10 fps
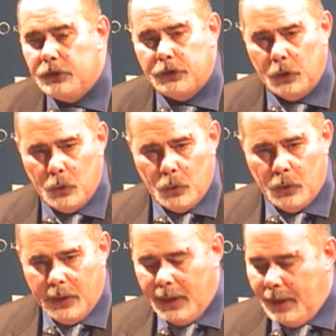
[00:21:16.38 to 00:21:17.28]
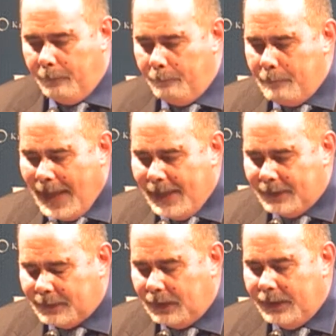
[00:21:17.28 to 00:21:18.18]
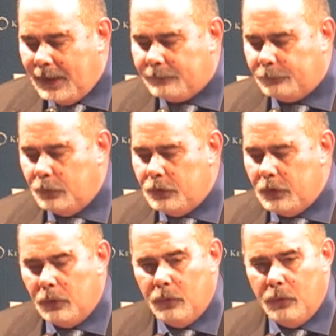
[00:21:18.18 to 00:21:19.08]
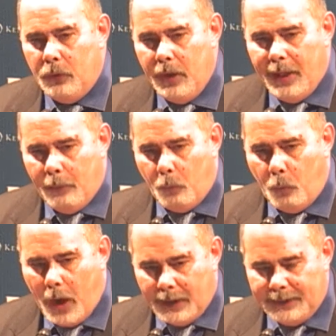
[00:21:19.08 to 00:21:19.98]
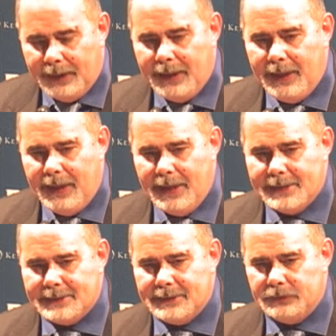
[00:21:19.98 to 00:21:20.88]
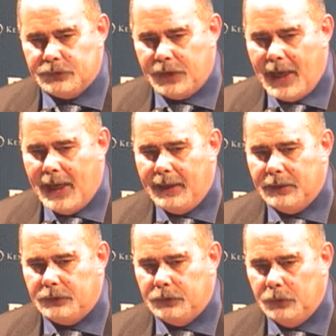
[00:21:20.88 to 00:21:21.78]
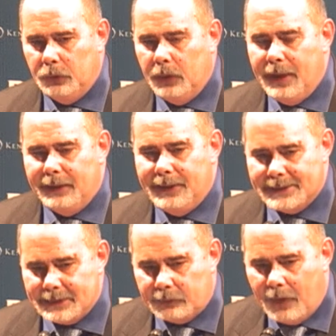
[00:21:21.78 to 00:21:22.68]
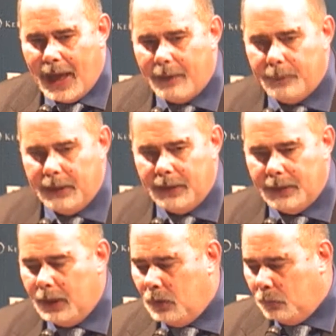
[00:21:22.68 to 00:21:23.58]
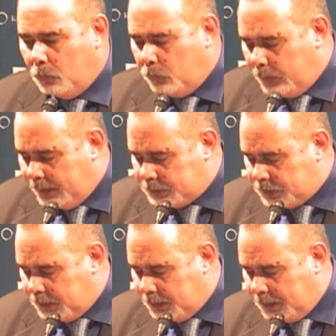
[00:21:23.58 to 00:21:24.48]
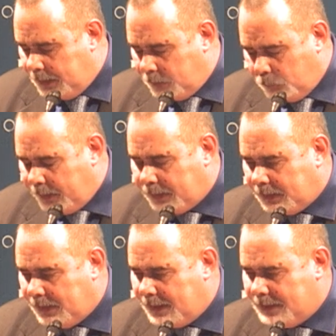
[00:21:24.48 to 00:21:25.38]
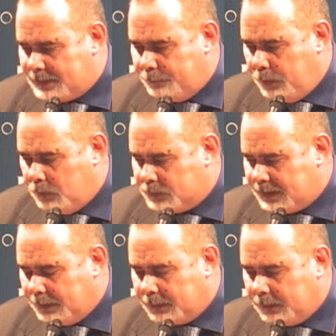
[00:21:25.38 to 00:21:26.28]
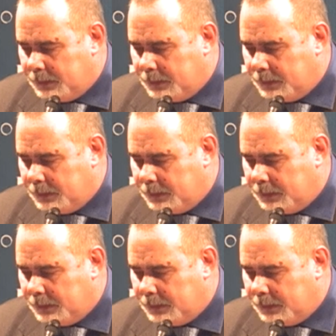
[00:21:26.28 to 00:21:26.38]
to make clear for you what he is trying to describing which, uh, with uh, his music.